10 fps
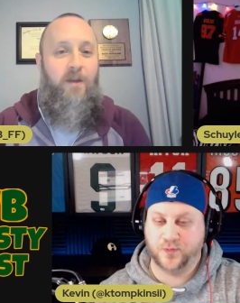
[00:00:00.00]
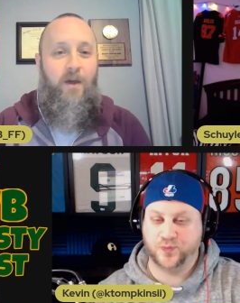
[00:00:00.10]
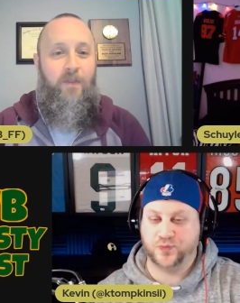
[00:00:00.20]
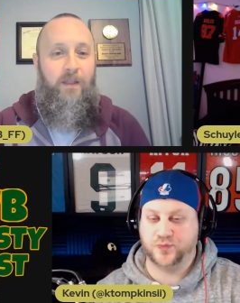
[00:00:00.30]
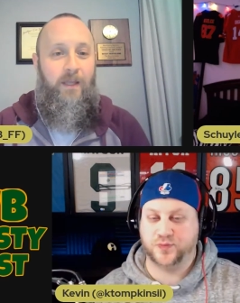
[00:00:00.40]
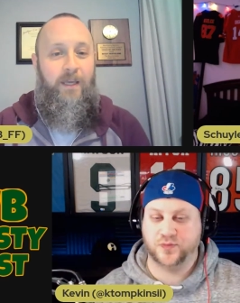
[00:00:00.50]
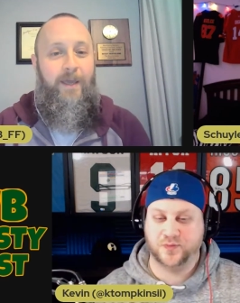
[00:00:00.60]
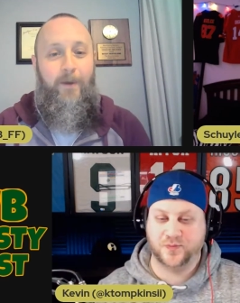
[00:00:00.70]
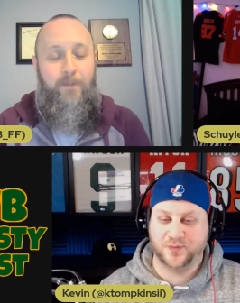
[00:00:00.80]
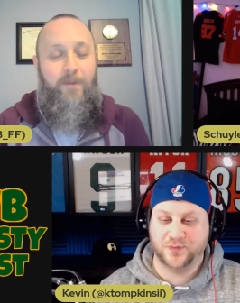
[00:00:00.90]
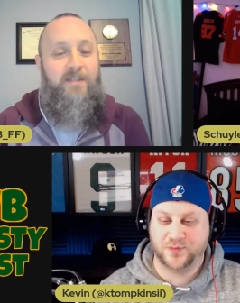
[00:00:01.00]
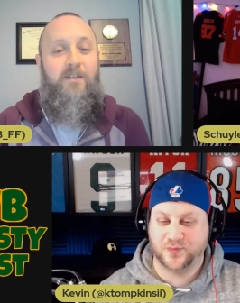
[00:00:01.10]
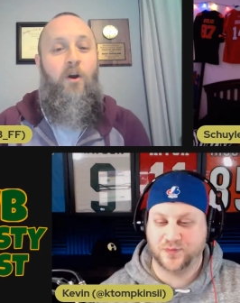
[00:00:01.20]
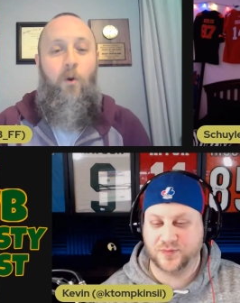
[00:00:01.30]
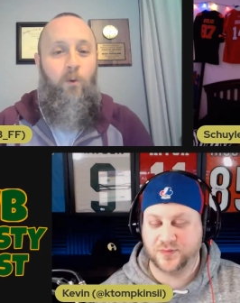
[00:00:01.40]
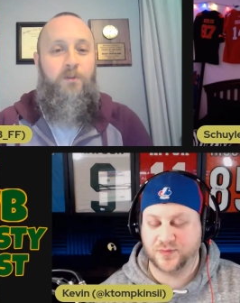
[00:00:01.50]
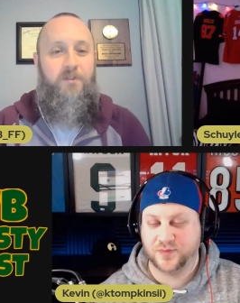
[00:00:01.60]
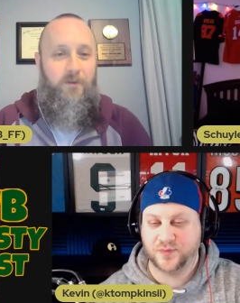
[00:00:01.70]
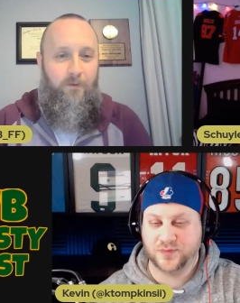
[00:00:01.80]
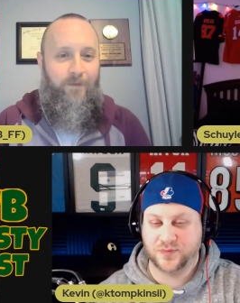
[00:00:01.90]
Speaker 1: nothing? Like he he basically holds
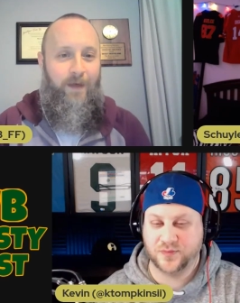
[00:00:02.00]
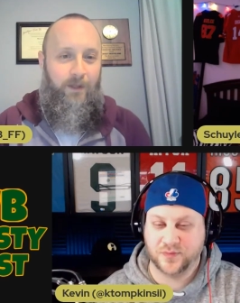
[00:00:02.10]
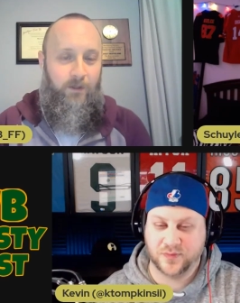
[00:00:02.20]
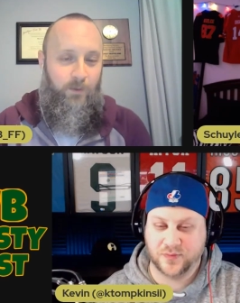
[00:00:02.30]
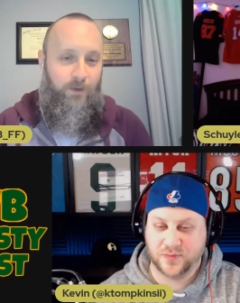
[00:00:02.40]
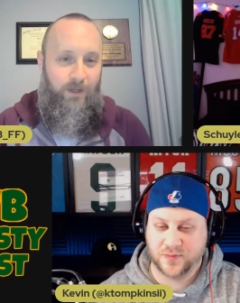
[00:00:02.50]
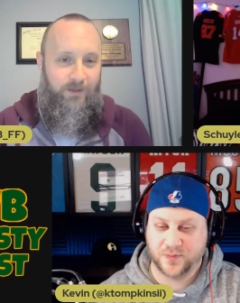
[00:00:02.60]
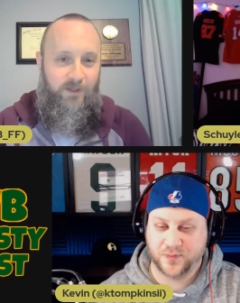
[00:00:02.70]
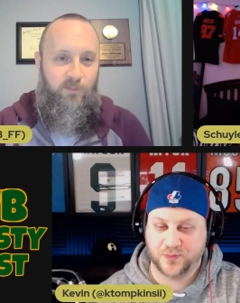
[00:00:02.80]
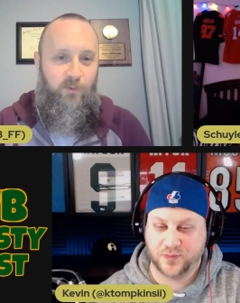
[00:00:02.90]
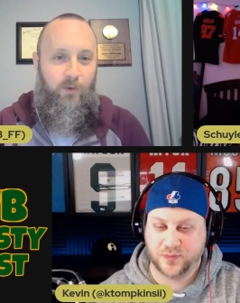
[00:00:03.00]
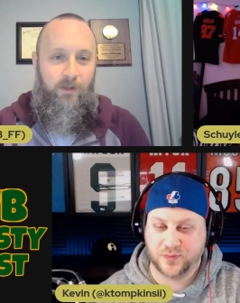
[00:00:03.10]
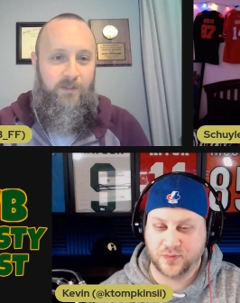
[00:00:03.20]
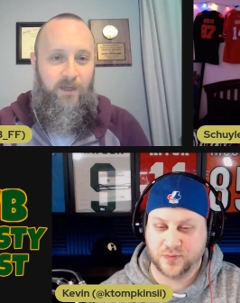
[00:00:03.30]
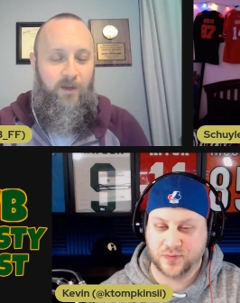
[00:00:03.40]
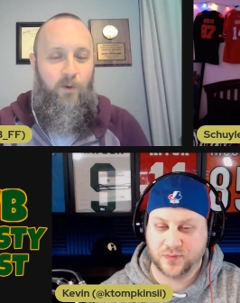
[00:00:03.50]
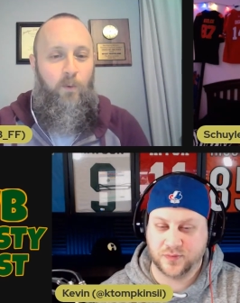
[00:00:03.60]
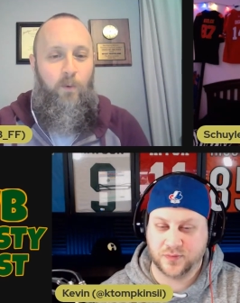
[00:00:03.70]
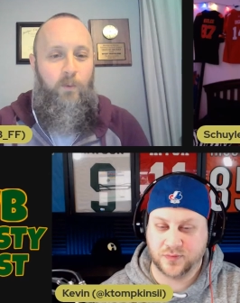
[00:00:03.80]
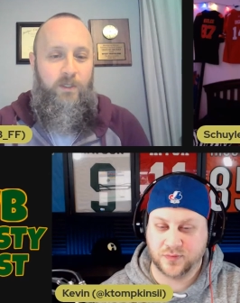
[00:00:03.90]
no value at this point. Uh,
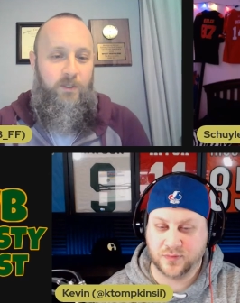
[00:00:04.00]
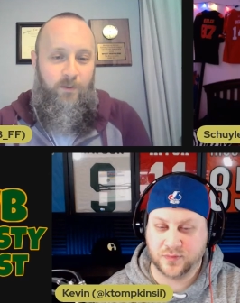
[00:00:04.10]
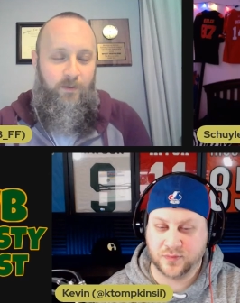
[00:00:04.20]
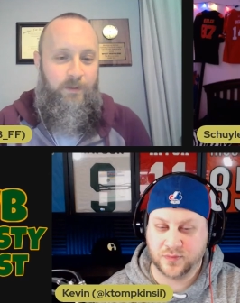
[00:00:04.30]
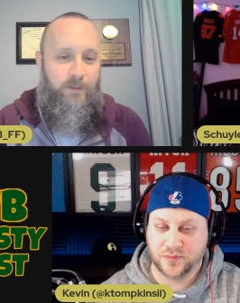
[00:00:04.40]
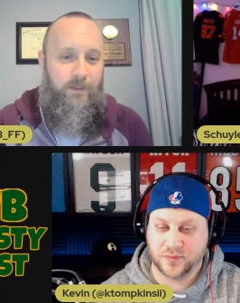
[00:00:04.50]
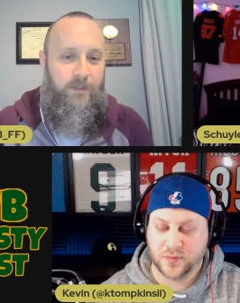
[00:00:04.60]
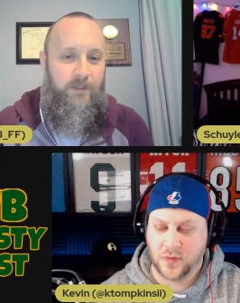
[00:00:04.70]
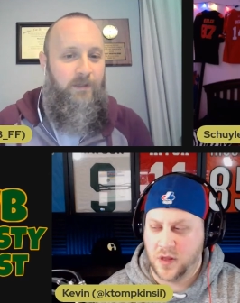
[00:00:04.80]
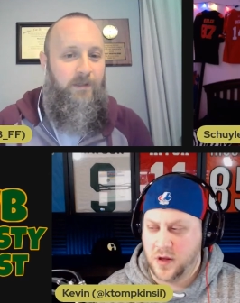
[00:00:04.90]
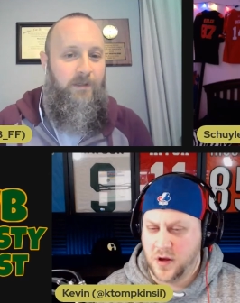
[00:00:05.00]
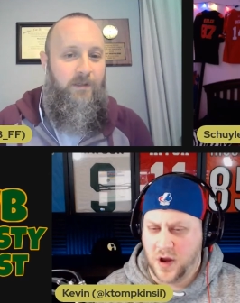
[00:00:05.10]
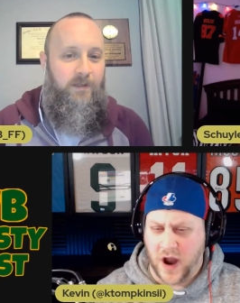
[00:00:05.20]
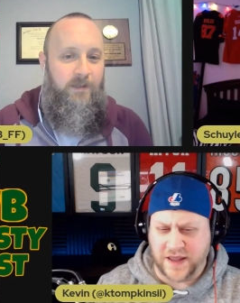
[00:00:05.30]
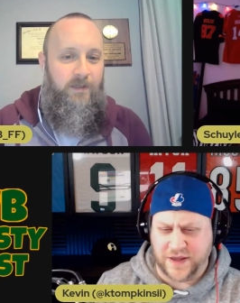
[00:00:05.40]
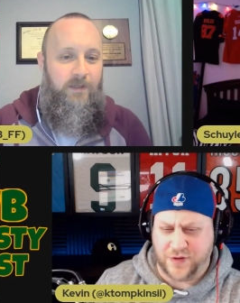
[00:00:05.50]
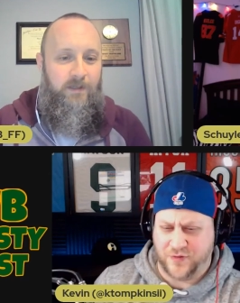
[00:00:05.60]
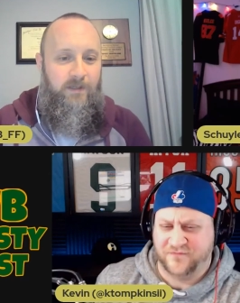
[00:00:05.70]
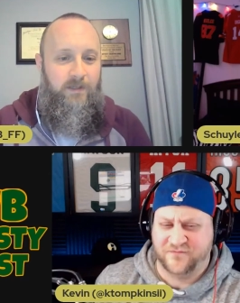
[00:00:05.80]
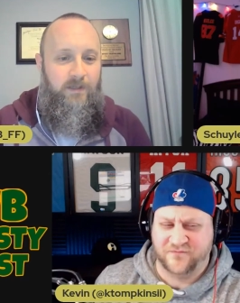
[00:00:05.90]
what do we do?
Speaker 2: I think he's
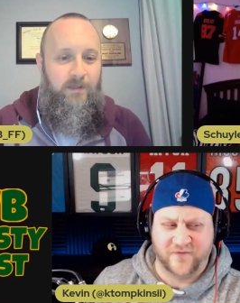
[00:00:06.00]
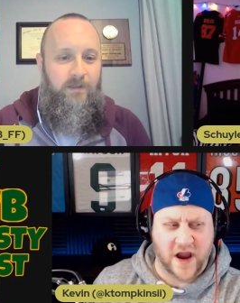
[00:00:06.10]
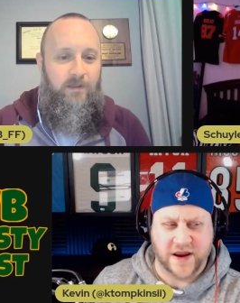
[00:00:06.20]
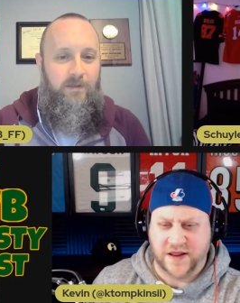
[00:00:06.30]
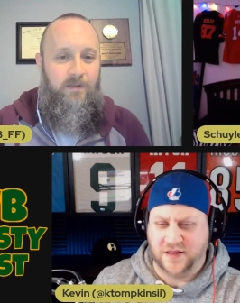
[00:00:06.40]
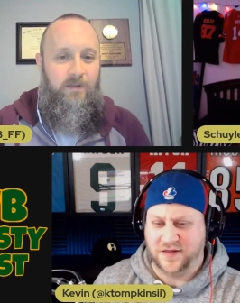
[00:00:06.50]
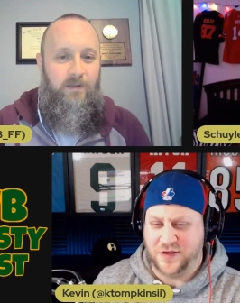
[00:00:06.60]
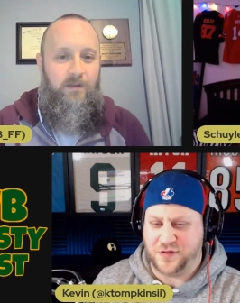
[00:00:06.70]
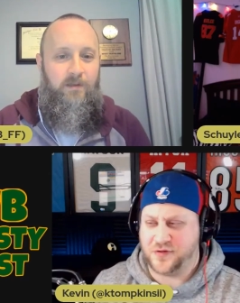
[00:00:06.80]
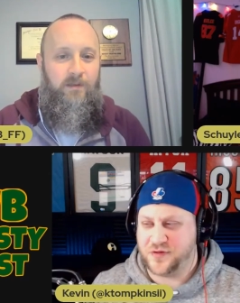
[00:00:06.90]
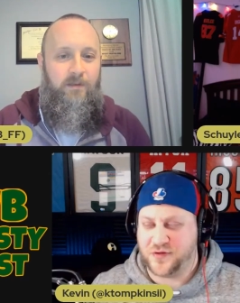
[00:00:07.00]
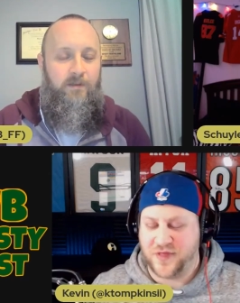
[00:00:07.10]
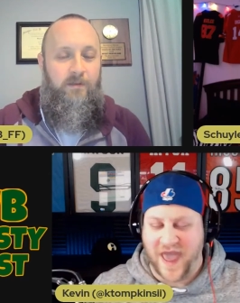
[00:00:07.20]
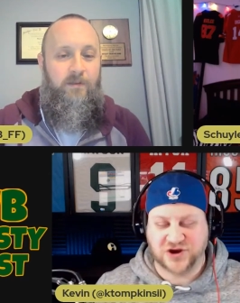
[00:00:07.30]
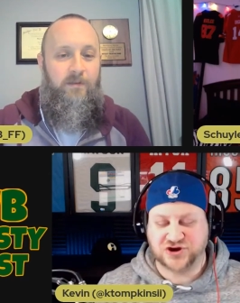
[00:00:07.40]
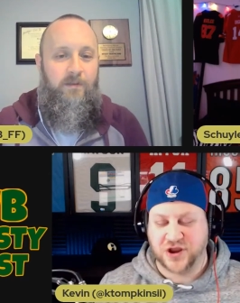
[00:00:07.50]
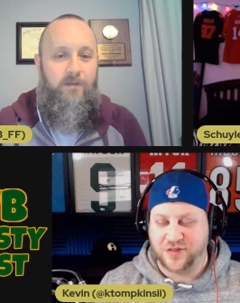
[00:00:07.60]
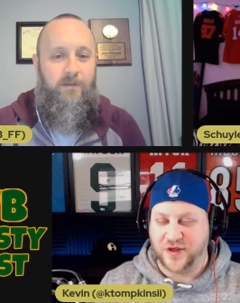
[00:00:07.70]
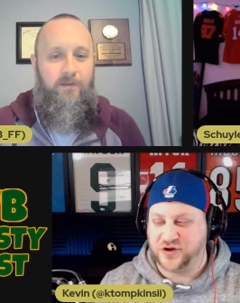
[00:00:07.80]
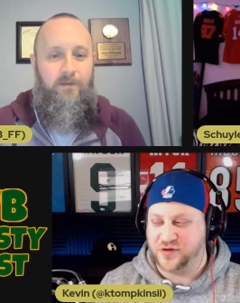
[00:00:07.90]
a fine, at least, stash
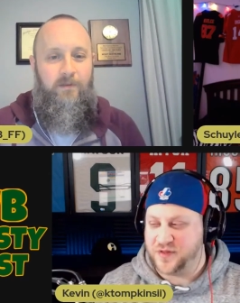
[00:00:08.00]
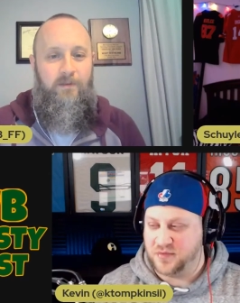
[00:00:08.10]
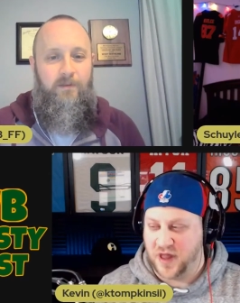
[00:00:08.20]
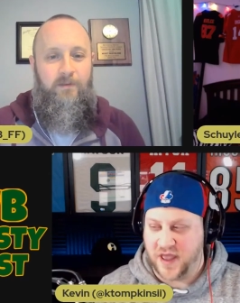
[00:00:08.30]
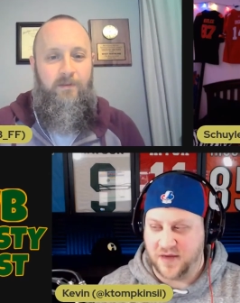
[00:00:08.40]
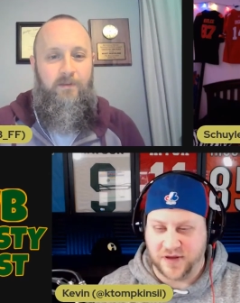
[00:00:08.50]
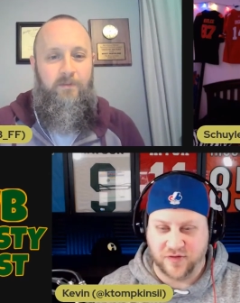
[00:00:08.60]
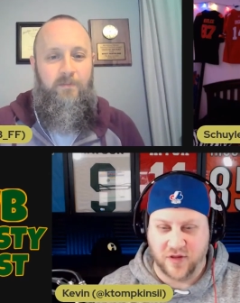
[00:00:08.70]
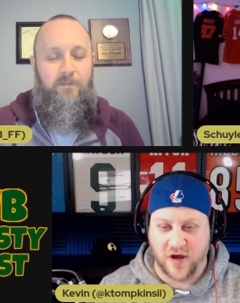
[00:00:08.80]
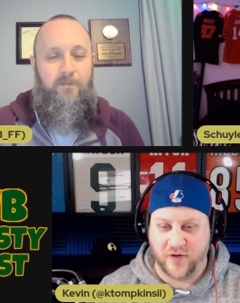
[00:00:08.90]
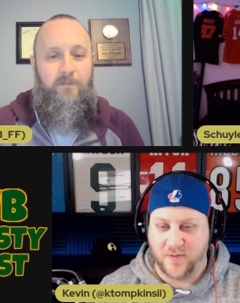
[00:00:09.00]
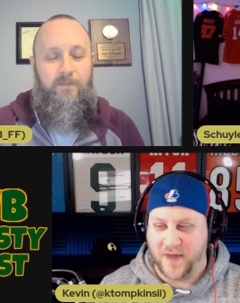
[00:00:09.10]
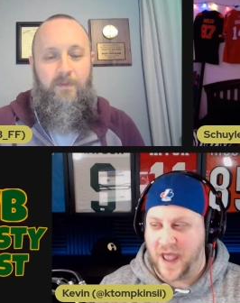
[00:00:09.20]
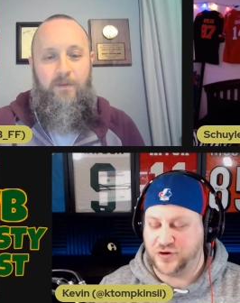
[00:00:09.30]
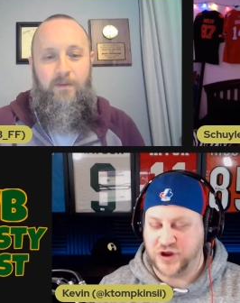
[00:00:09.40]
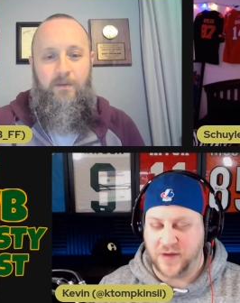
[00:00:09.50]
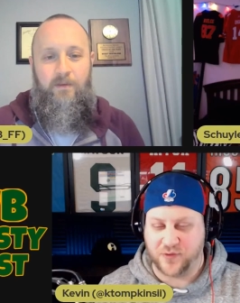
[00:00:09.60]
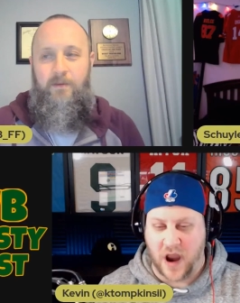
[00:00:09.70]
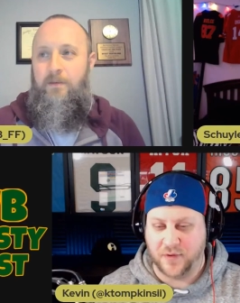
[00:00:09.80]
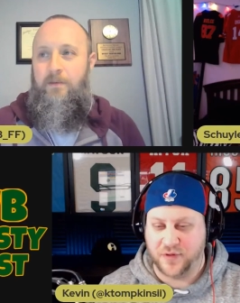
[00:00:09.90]
contingency play. I mean, the other backs, James
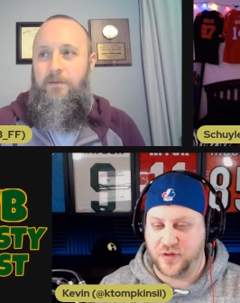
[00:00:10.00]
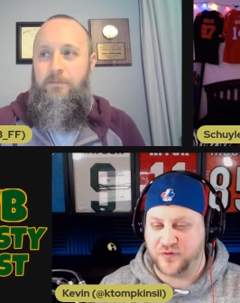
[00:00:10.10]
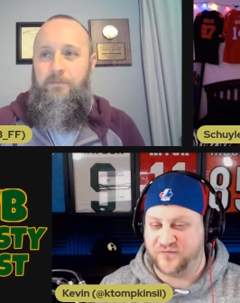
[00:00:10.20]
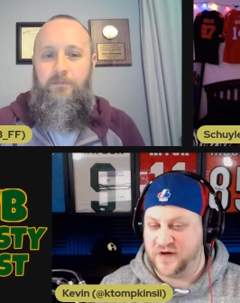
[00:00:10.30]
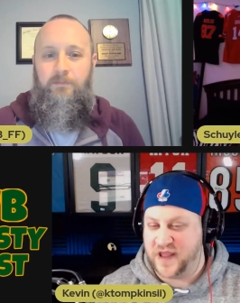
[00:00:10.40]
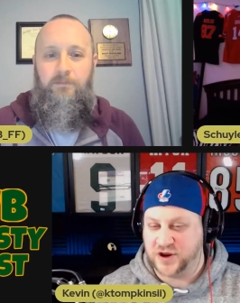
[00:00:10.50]
Robinson's a free